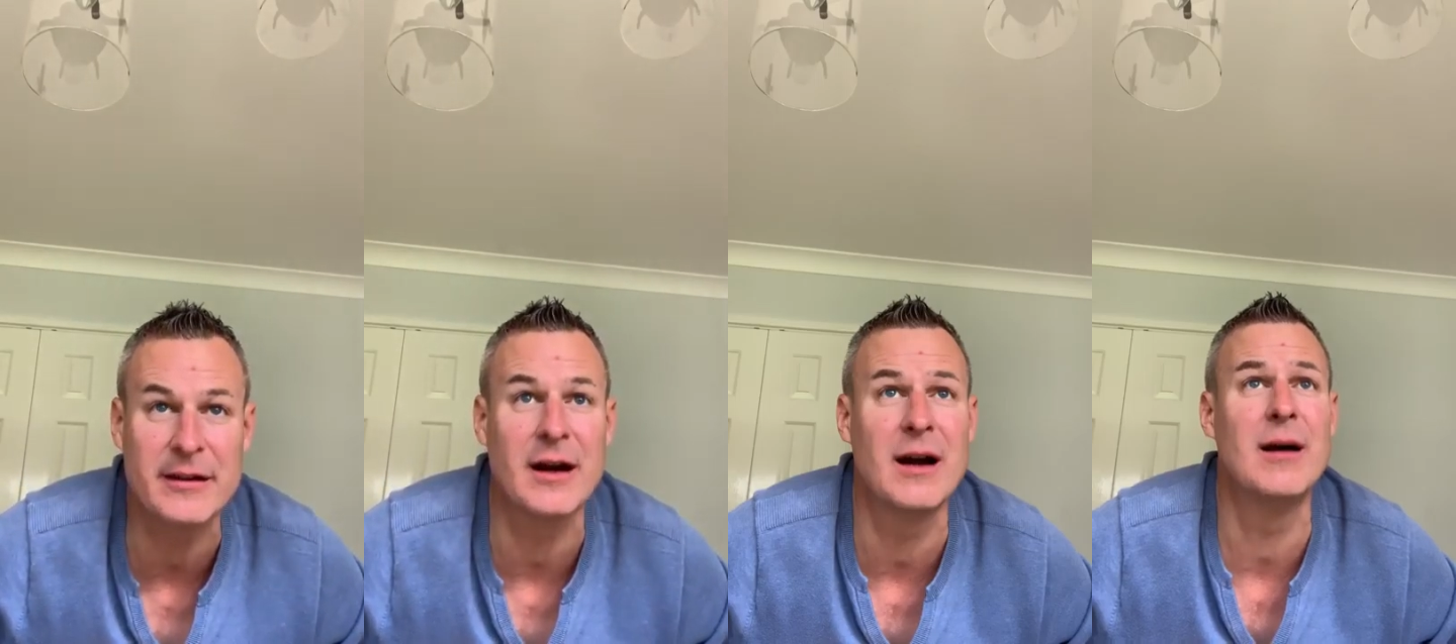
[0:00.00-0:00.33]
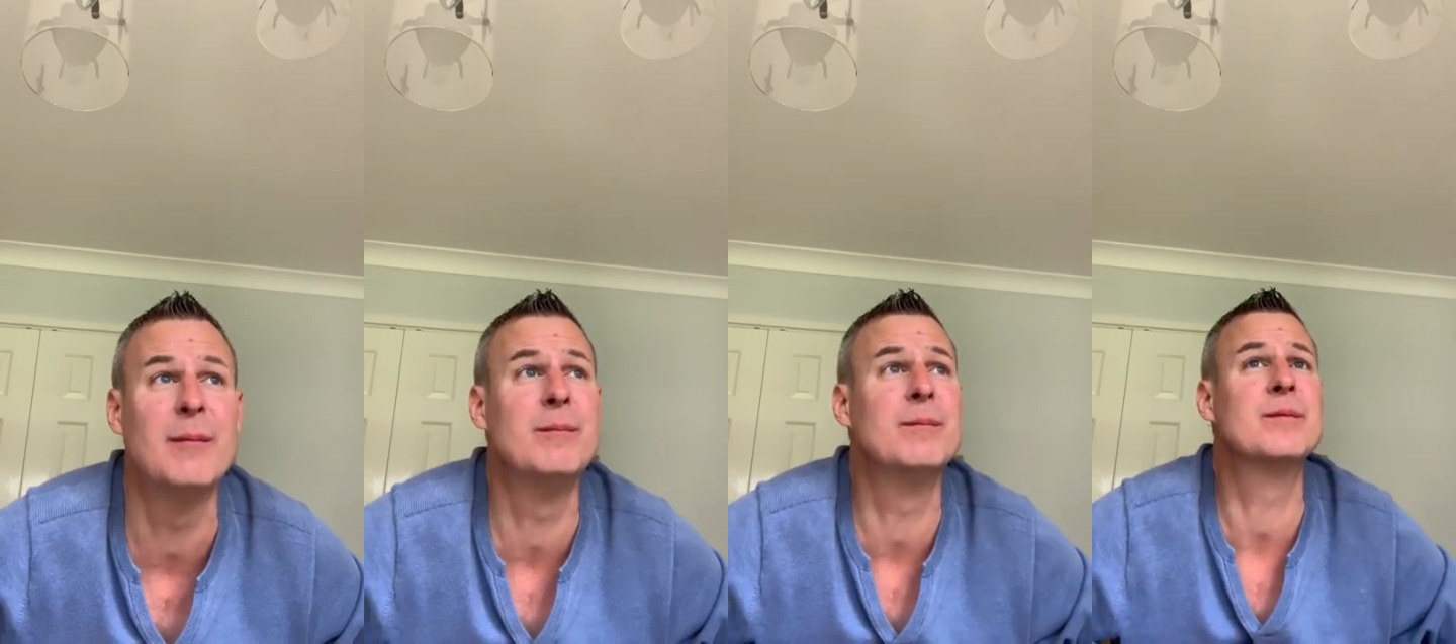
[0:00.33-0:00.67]

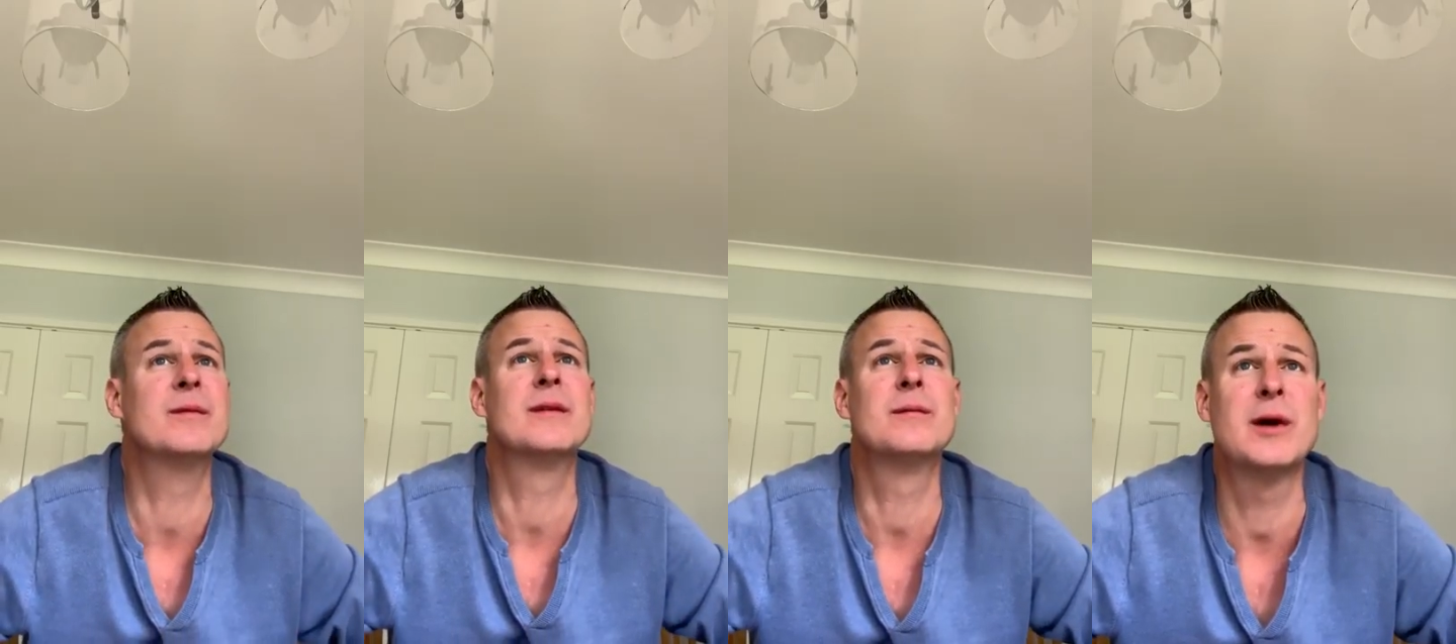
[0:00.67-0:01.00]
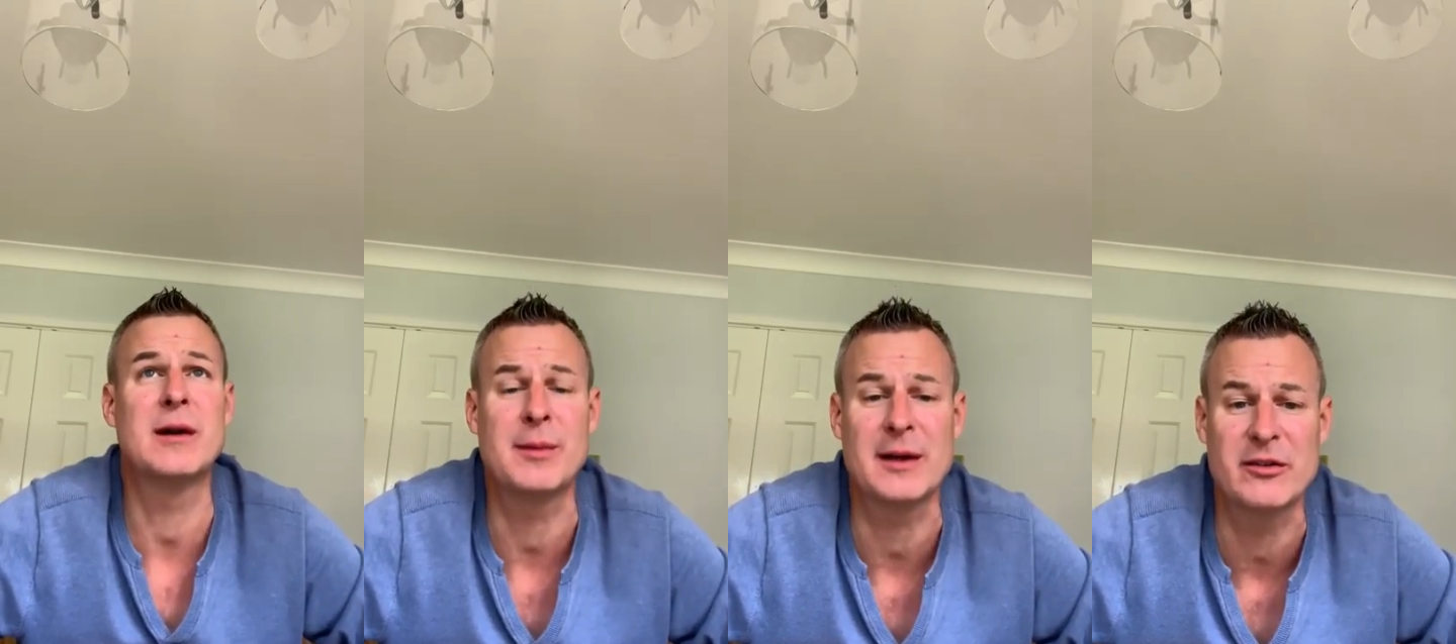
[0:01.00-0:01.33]
um, we
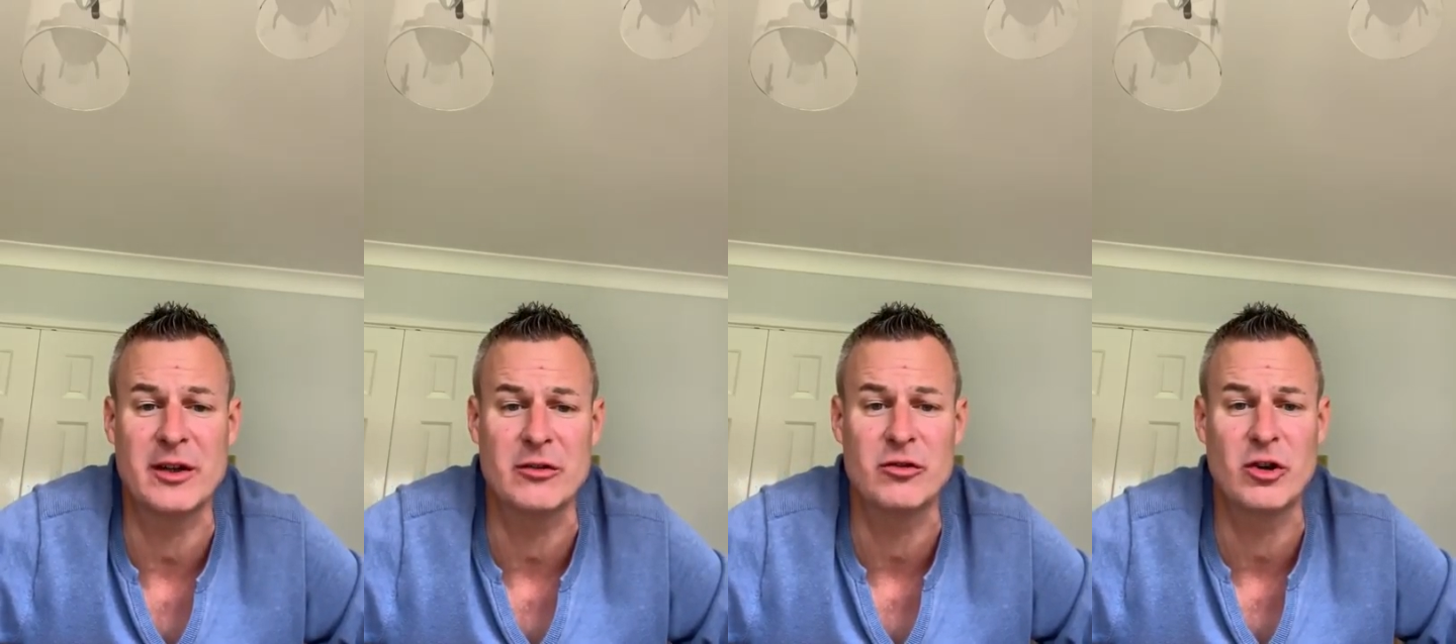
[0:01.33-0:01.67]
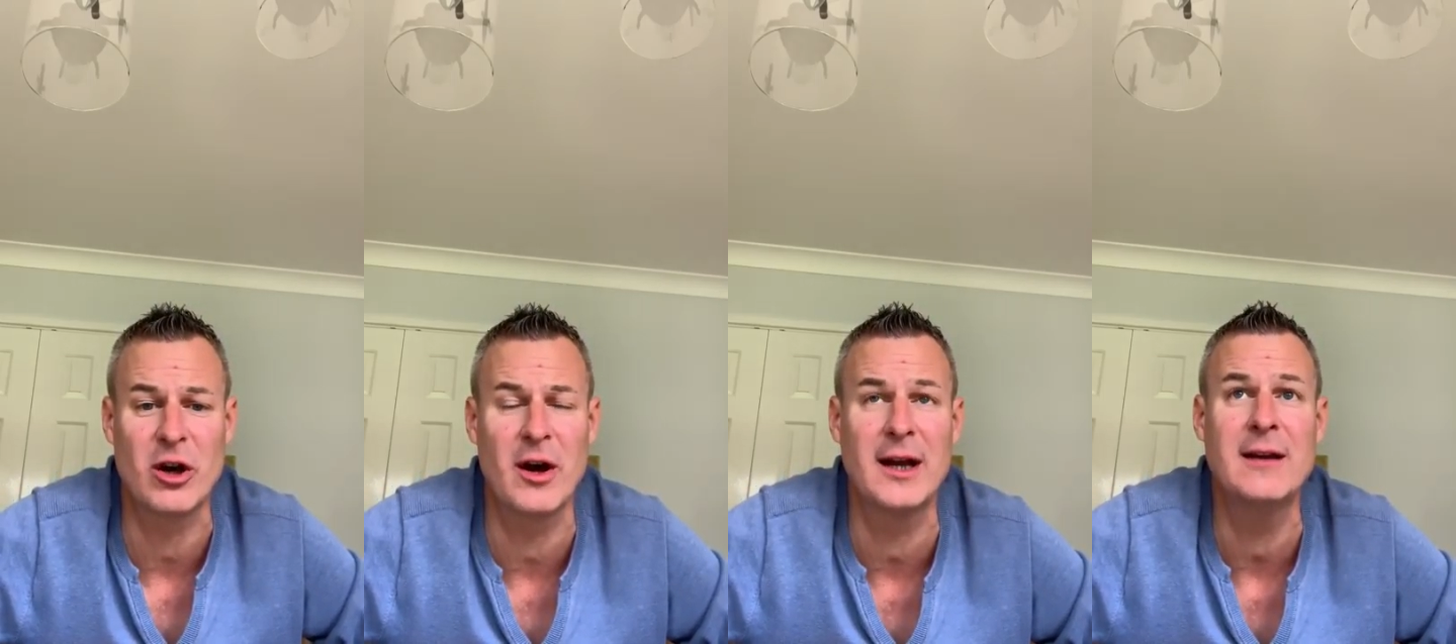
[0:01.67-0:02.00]
had a bit of
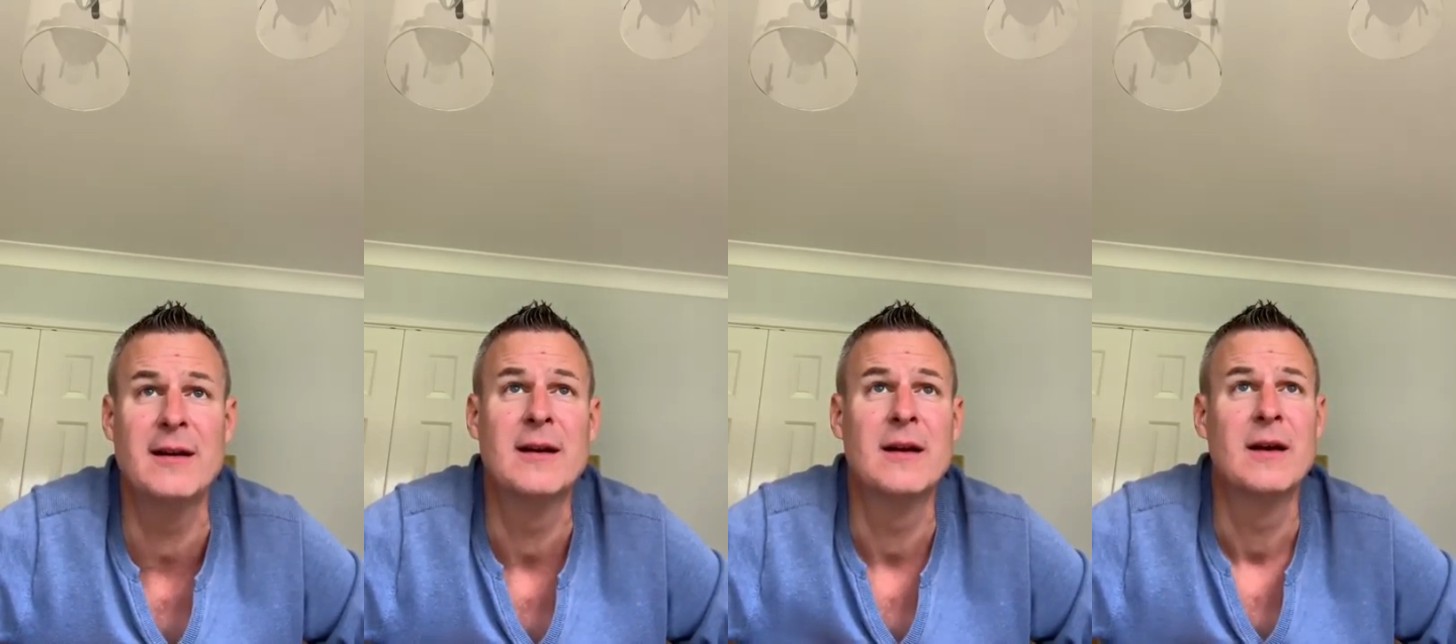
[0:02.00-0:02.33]
sunshine.